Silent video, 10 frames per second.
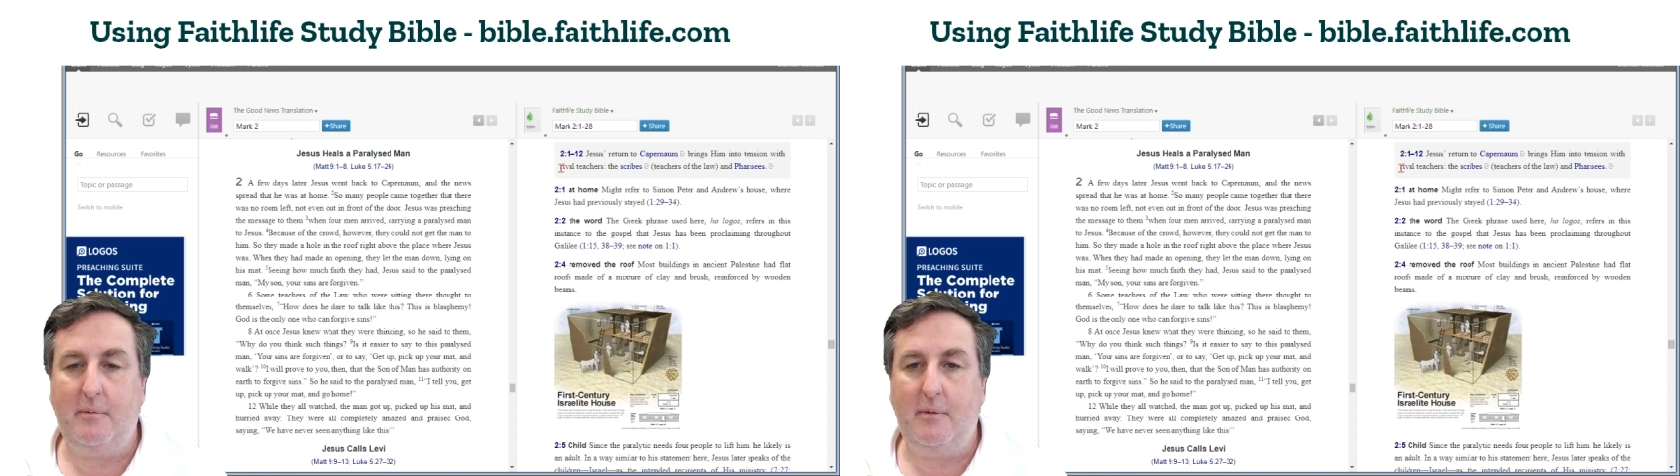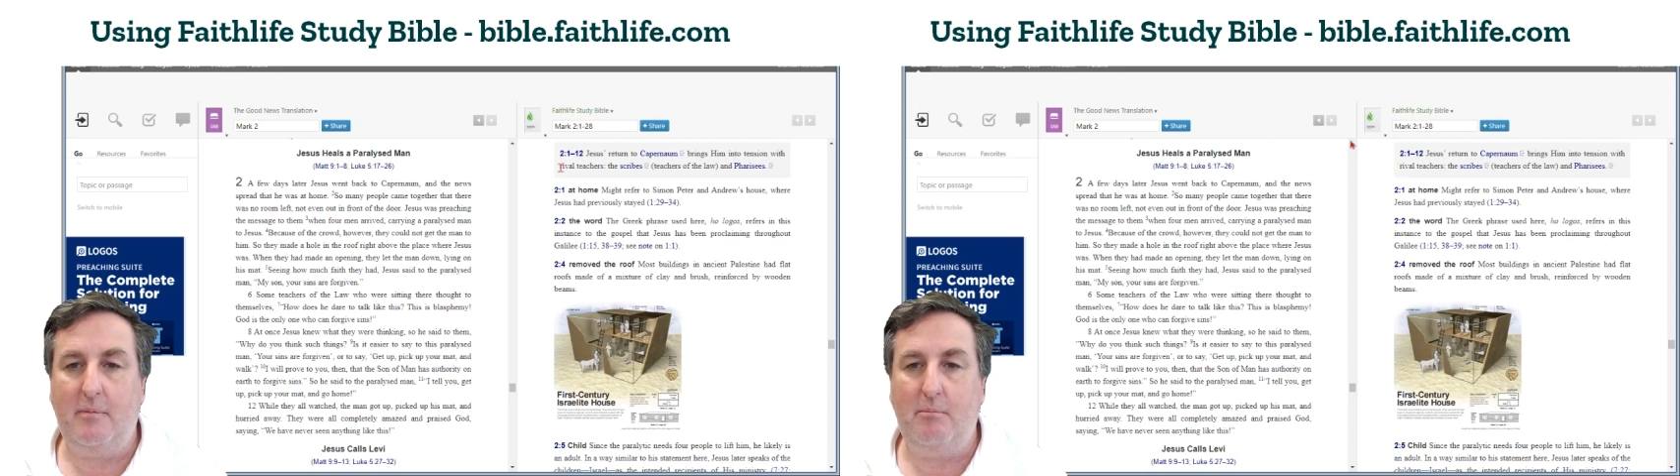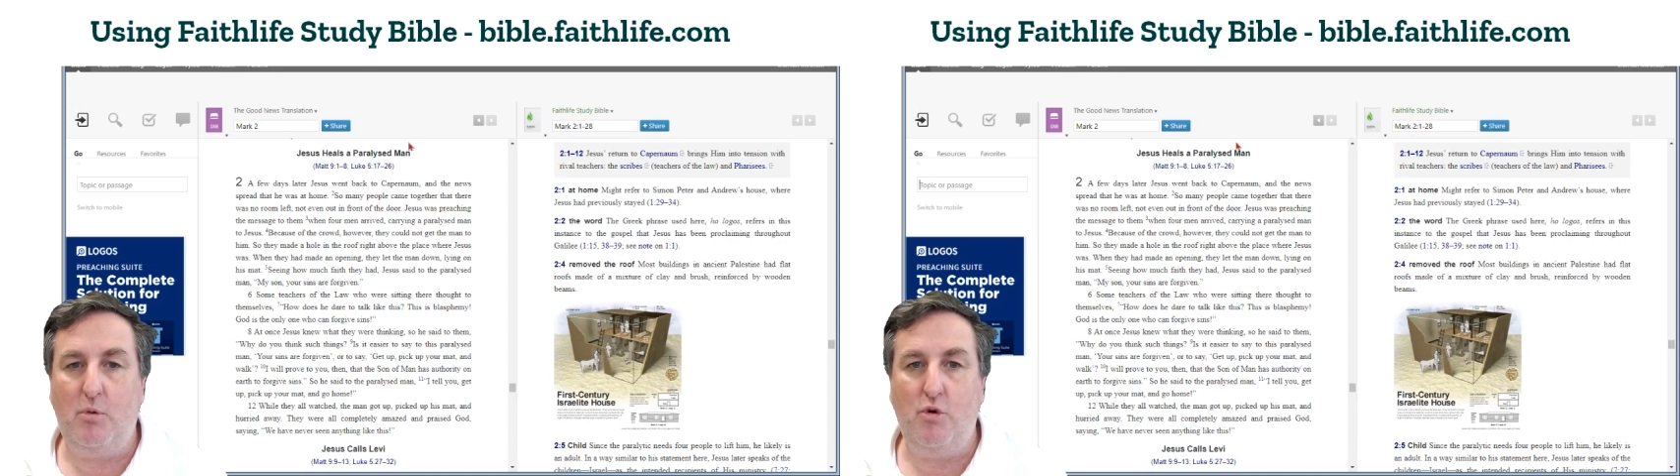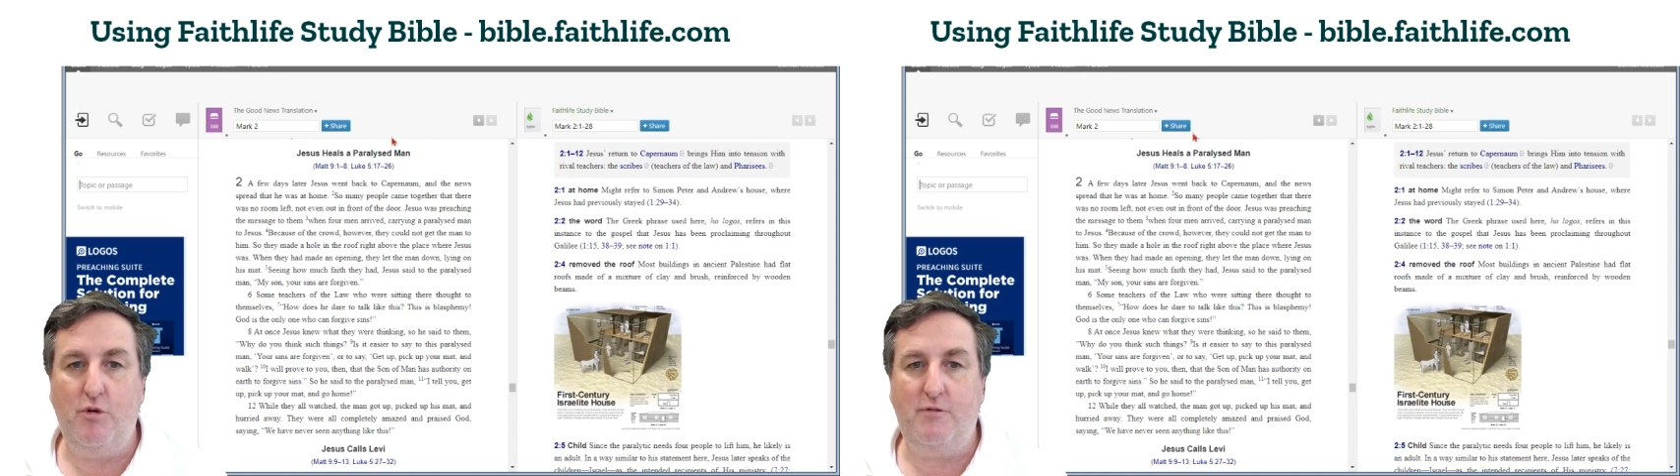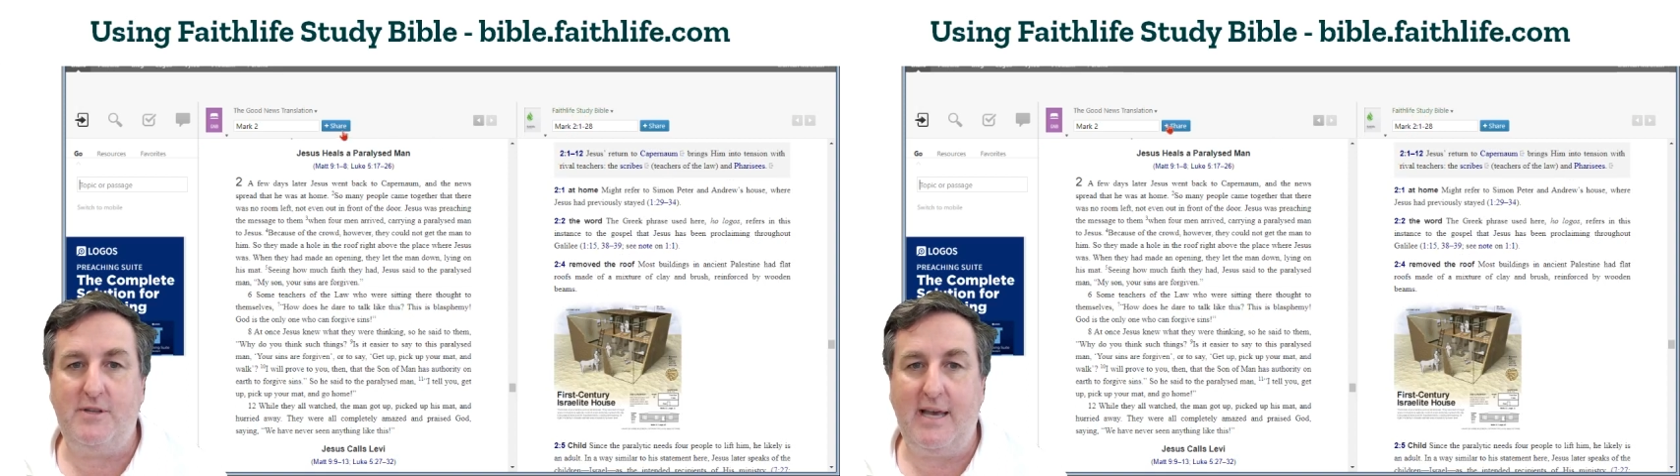
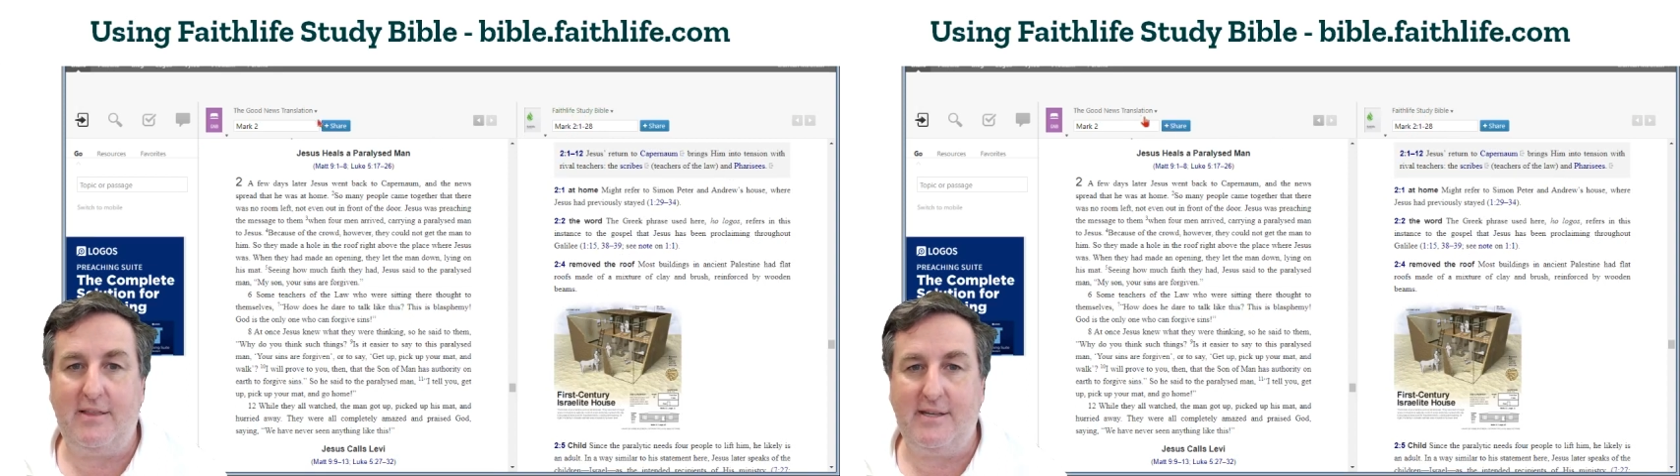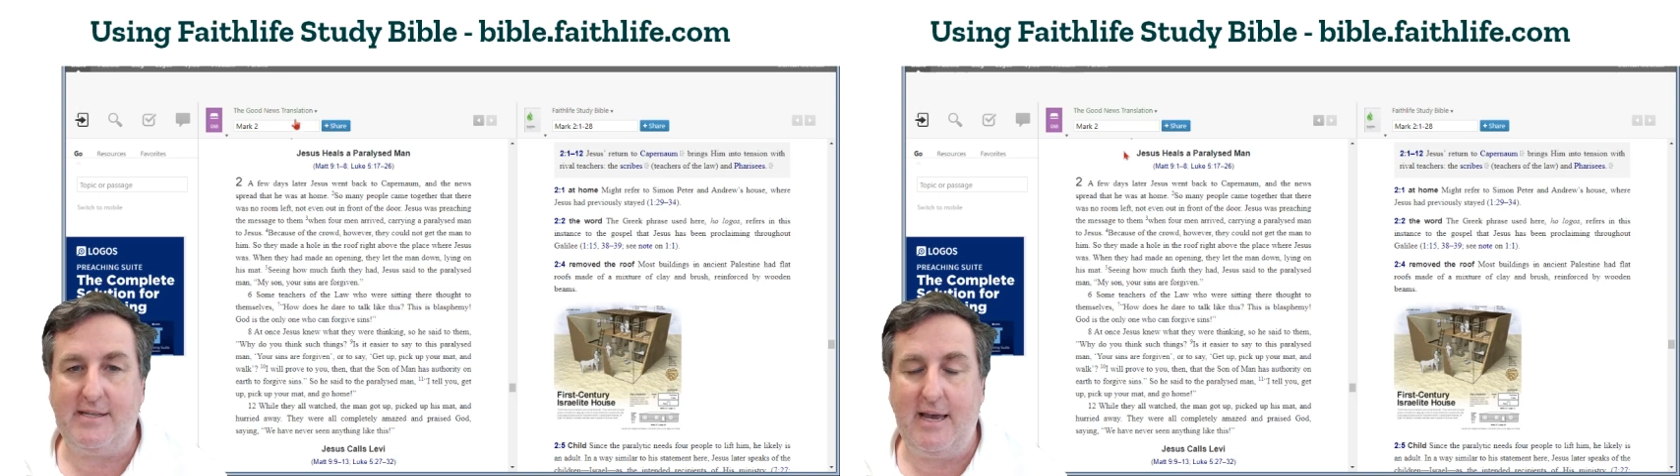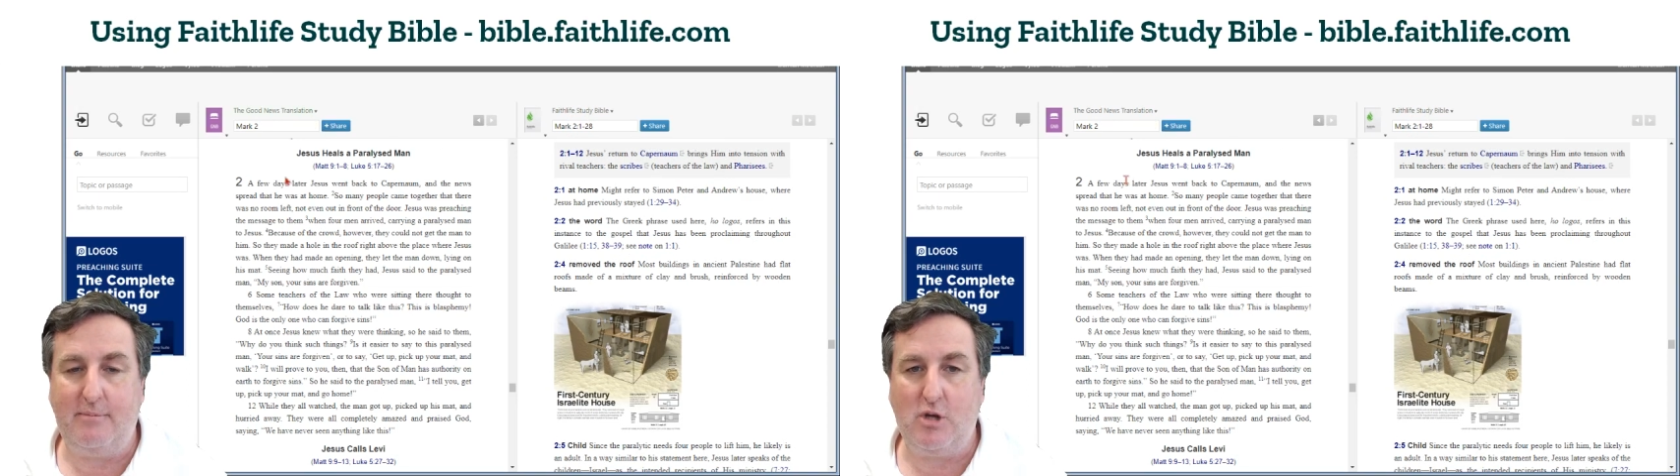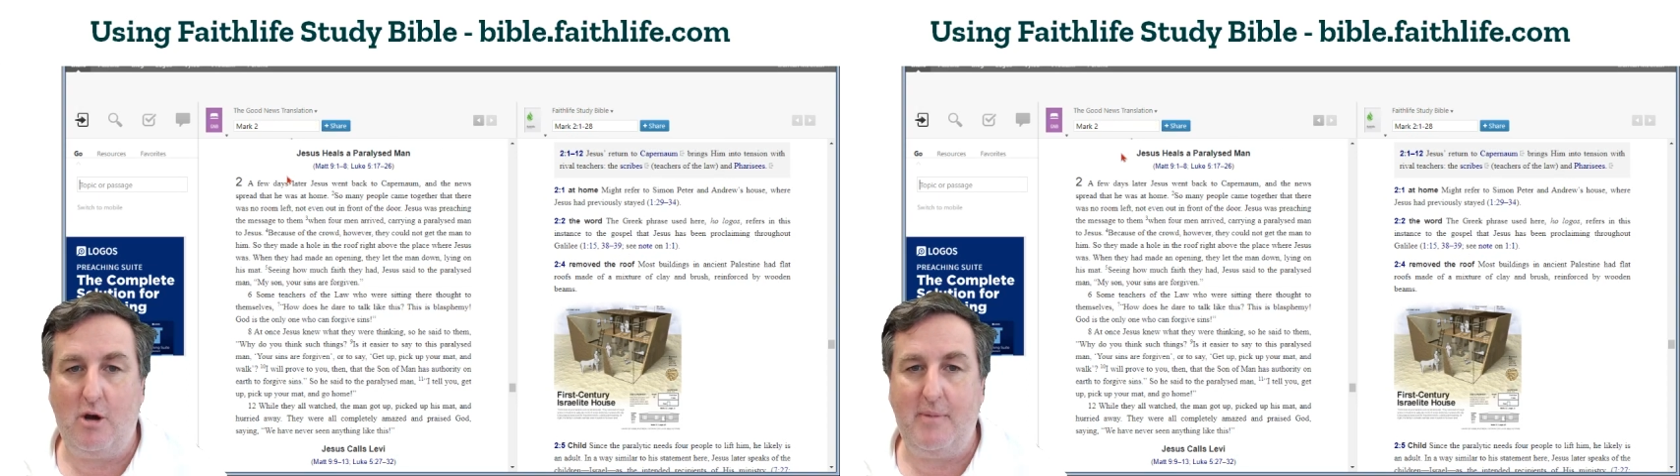moves at the same time